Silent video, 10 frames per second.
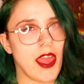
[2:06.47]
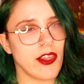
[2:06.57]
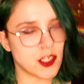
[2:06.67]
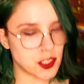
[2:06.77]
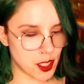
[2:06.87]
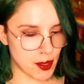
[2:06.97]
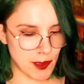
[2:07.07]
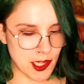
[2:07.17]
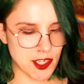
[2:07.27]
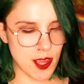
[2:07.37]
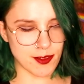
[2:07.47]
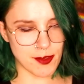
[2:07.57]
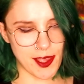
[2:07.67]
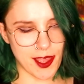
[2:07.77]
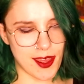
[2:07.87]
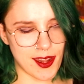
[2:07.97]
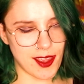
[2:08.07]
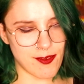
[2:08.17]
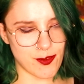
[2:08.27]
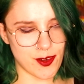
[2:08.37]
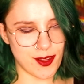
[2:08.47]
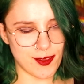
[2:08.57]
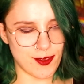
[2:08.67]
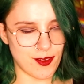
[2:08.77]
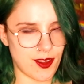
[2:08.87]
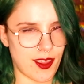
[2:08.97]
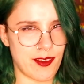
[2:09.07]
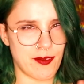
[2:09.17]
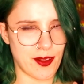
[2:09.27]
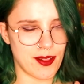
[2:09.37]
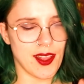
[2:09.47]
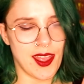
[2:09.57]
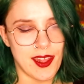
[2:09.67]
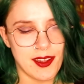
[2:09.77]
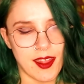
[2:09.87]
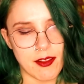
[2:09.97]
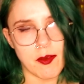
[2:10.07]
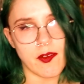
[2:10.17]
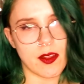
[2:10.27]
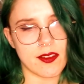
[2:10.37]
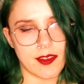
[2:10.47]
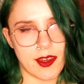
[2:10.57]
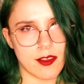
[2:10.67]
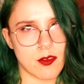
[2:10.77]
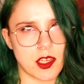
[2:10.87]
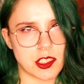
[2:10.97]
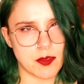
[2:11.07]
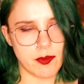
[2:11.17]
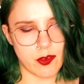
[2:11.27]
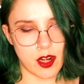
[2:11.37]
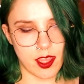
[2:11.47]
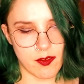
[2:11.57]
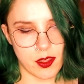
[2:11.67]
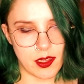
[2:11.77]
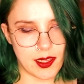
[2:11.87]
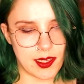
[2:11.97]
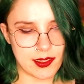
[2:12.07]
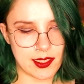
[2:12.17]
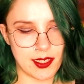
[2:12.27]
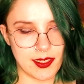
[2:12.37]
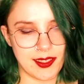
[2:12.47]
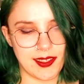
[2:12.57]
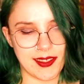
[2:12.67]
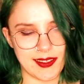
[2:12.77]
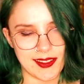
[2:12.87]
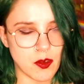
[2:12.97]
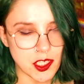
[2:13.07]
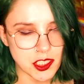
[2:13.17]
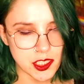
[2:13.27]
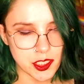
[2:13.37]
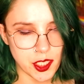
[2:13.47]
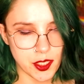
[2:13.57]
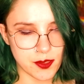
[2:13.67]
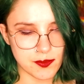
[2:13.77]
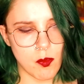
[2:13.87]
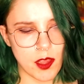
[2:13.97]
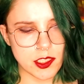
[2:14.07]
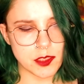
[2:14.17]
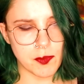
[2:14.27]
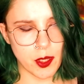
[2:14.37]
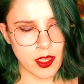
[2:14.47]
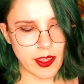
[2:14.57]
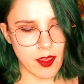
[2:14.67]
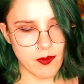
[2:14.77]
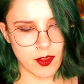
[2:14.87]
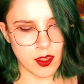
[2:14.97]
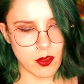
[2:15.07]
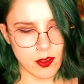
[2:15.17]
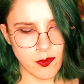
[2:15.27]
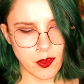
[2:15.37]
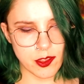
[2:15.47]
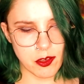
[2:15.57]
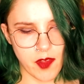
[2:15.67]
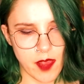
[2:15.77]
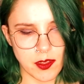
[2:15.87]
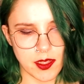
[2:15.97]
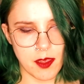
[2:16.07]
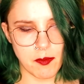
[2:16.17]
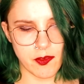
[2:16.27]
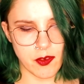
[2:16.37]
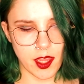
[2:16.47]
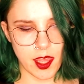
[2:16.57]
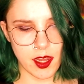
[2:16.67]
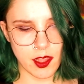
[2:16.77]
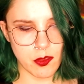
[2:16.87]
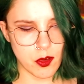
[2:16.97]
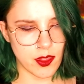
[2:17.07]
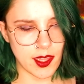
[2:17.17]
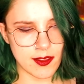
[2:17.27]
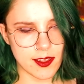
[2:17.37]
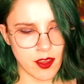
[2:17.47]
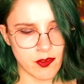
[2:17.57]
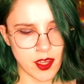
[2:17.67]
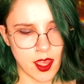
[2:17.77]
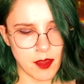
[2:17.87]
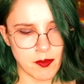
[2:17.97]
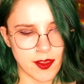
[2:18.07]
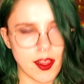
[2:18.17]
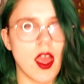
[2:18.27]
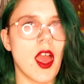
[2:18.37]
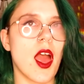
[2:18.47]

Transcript: And the Judy B. Jones, oh my god, I give 4 answers. Okay, anyway. Let's move on to the next question before I give you a list. Question 2. Which book gives useful survival tips for getting through these tough times?